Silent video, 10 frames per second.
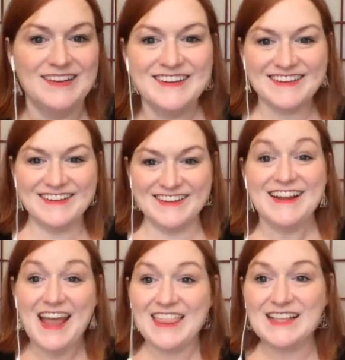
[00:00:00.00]
and
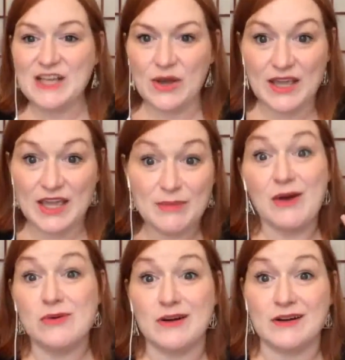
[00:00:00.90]
that's how I keep my
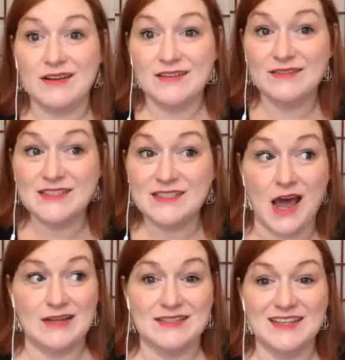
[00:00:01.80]
hoard
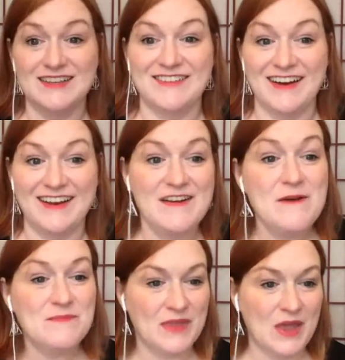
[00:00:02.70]
stocked, right?
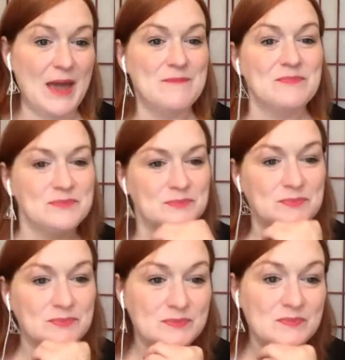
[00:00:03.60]
Okay.
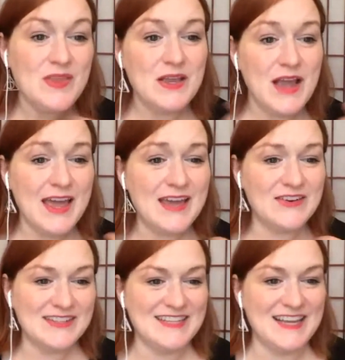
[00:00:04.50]
Hey,
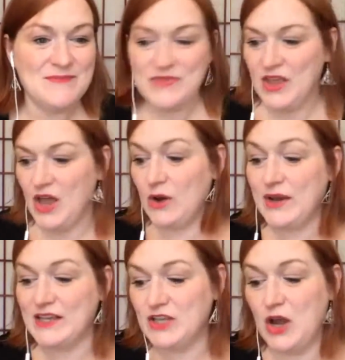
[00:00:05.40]
Christy. Okay,
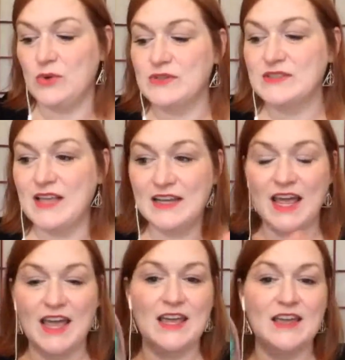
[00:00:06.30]
so Sunday,
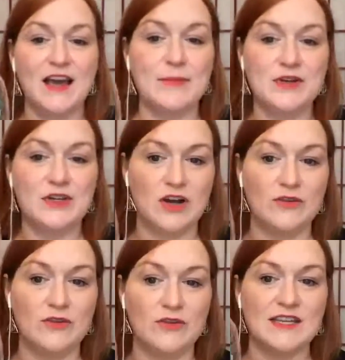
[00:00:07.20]
I'm going to draw for
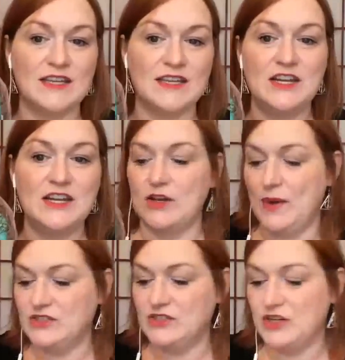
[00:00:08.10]
this, and here's how you
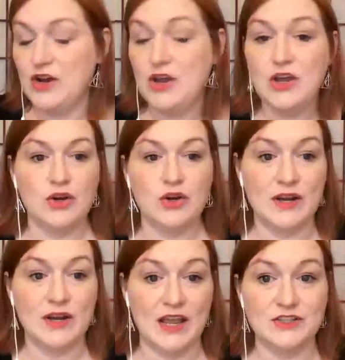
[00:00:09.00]
enter. You're going to
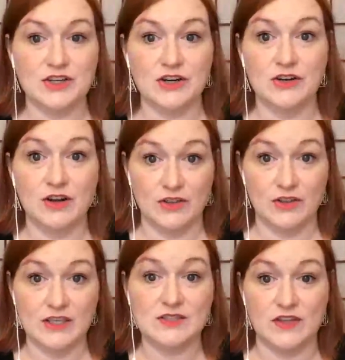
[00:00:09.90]
enter on
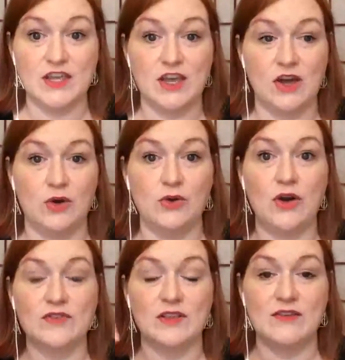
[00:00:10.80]
this video. You have to
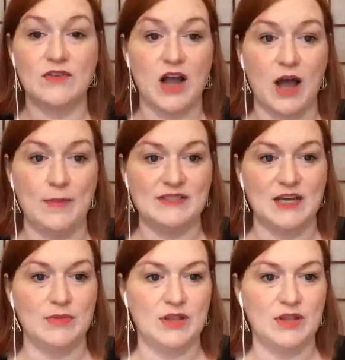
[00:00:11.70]
leave a comment down below.